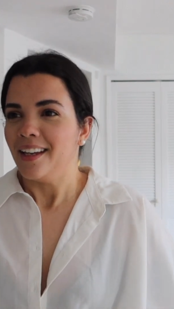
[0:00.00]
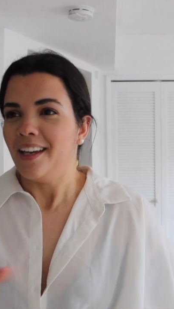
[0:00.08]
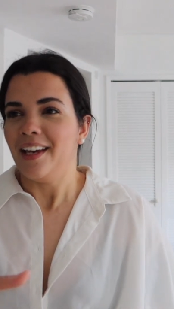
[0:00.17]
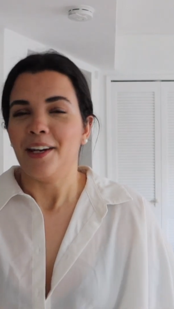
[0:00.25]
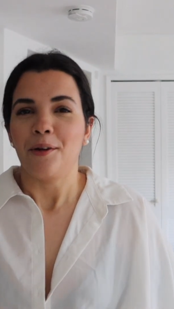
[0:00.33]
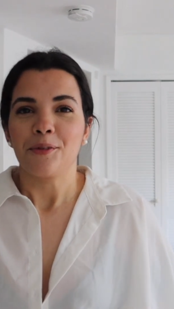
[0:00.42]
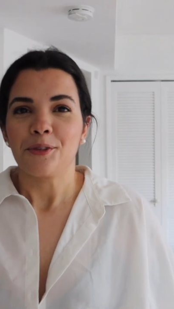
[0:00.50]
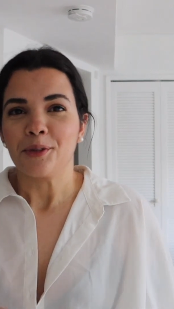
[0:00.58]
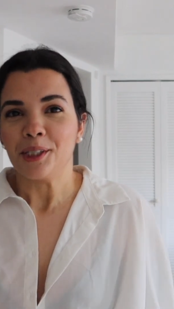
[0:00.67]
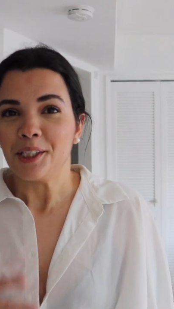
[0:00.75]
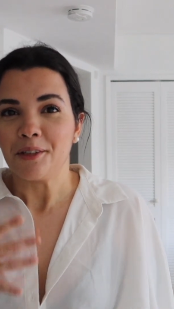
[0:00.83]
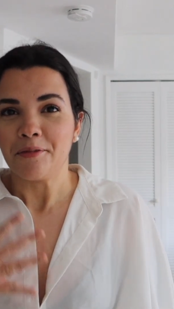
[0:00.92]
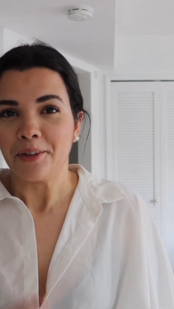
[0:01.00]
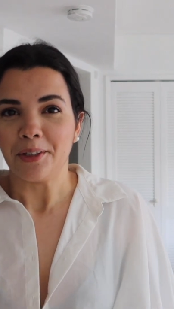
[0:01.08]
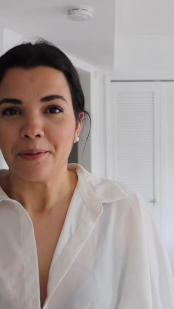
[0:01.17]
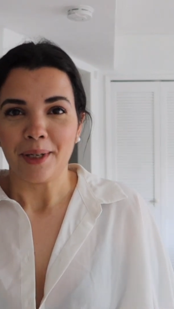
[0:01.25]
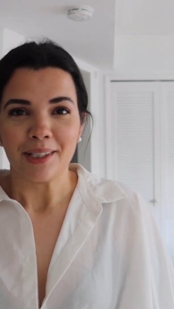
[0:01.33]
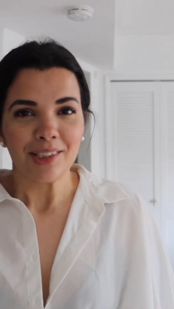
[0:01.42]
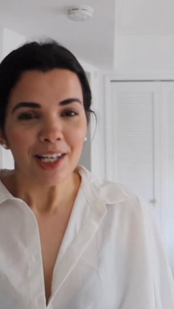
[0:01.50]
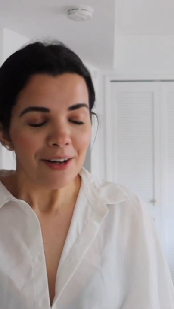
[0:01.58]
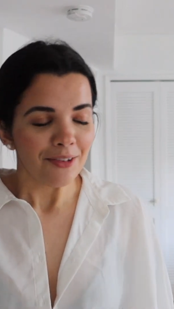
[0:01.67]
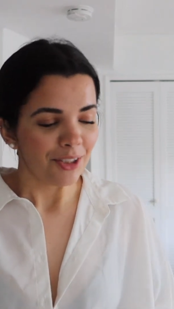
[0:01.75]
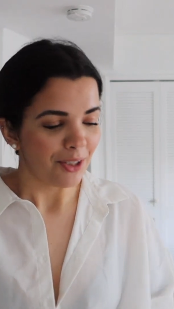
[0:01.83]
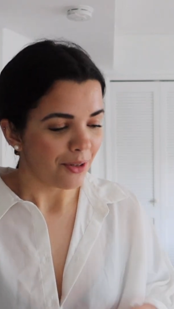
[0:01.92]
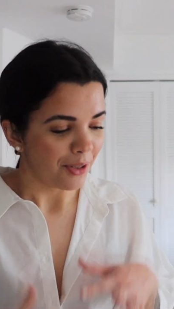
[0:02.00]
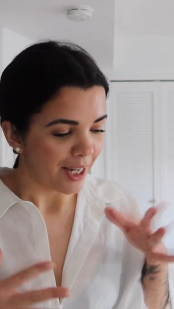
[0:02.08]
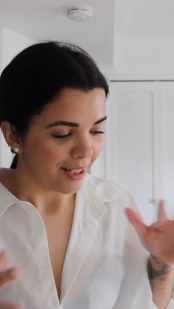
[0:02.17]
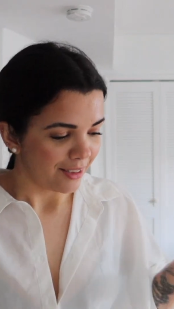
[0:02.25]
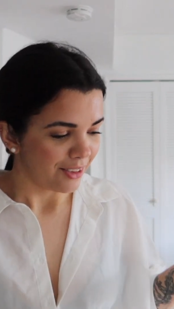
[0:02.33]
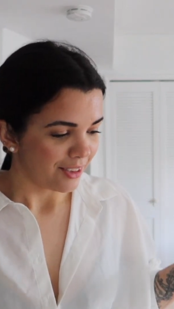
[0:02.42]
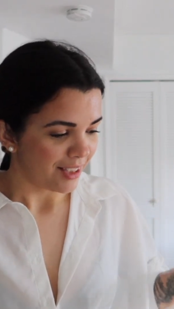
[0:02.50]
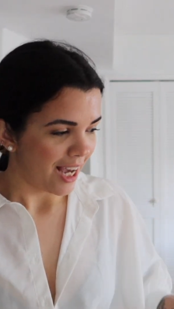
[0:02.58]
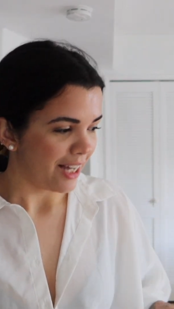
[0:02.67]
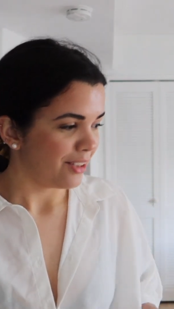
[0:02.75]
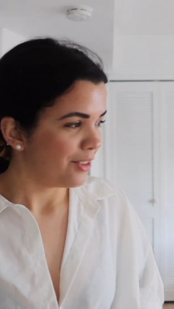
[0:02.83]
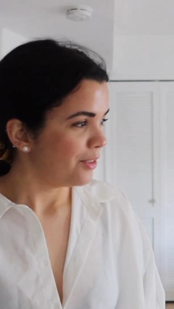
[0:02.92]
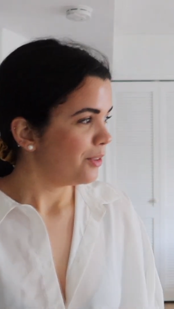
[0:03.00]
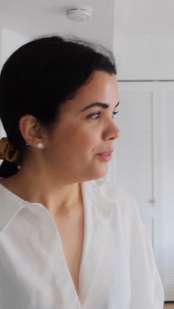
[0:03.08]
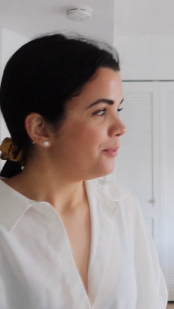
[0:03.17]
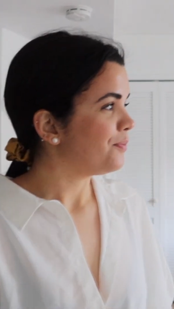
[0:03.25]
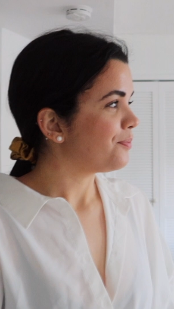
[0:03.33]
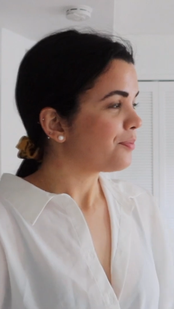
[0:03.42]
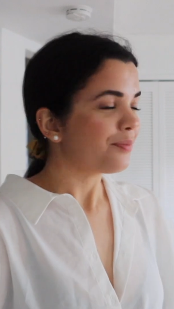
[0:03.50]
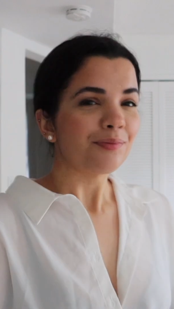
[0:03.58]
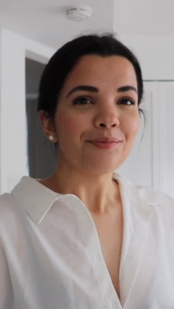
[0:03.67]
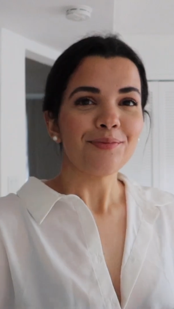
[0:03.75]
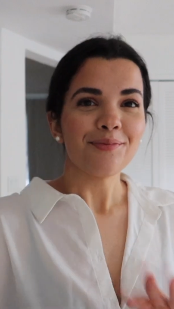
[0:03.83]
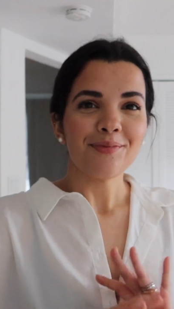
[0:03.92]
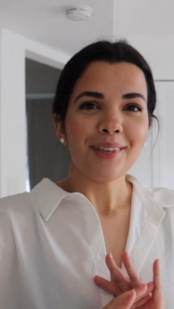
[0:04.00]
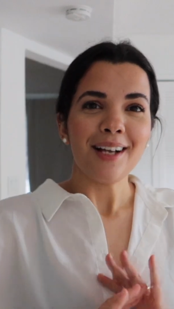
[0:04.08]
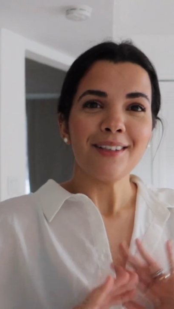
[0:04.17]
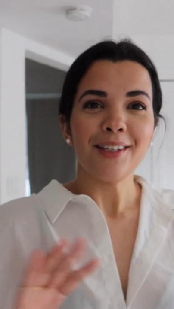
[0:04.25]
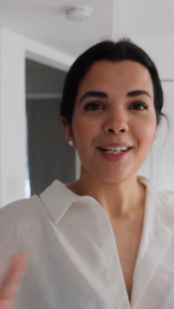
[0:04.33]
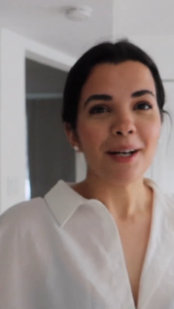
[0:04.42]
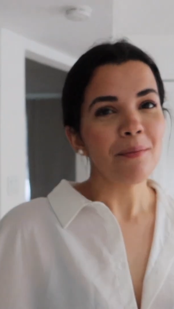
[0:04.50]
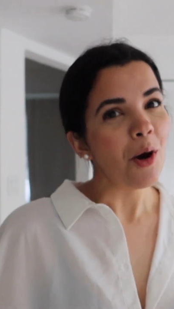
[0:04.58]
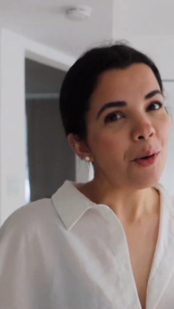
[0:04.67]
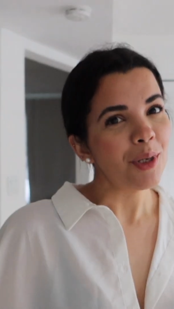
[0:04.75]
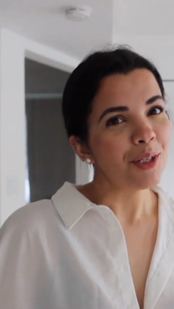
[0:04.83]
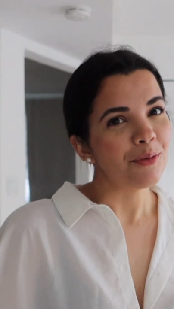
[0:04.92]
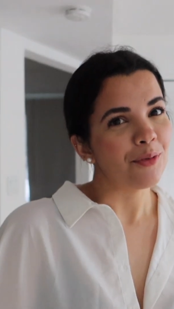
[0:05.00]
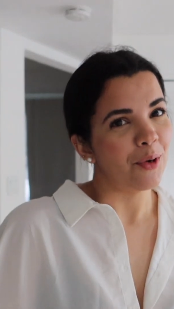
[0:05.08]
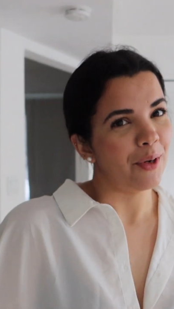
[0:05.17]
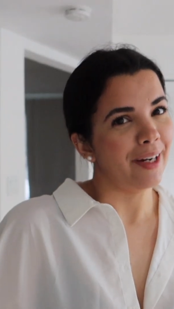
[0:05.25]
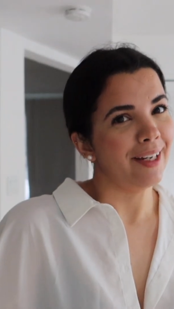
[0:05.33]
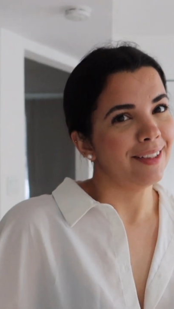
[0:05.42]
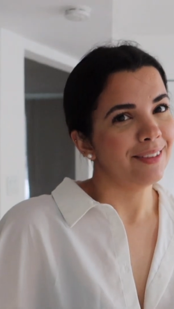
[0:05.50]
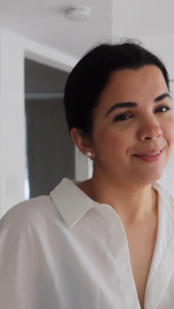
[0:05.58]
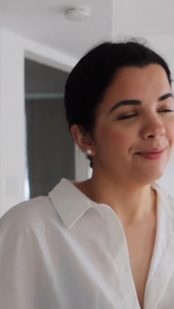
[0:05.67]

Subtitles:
and I was really feeling myself, so I just had to take a moment for it.